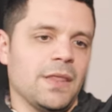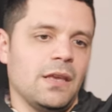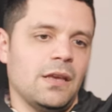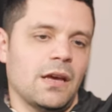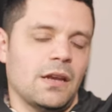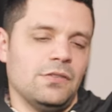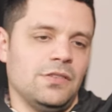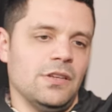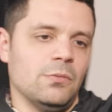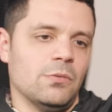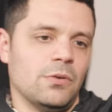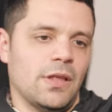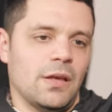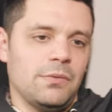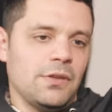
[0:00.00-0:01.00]
kind of seeing
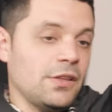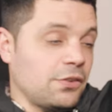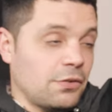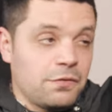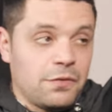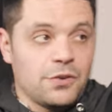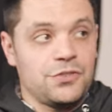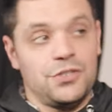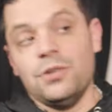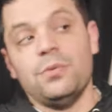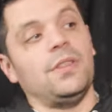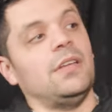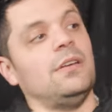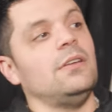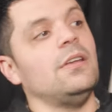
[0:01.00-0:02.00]
where that's our first year with it.